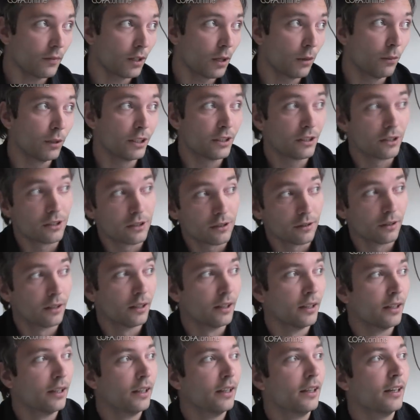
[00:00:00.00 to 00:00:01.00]
Which is
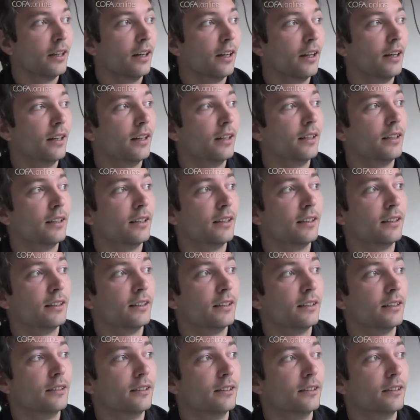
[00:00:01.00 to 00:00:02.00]

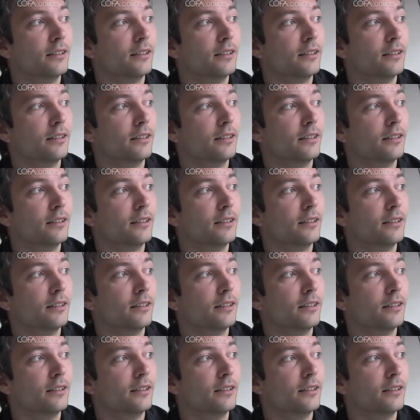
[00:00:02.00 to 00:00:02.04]
more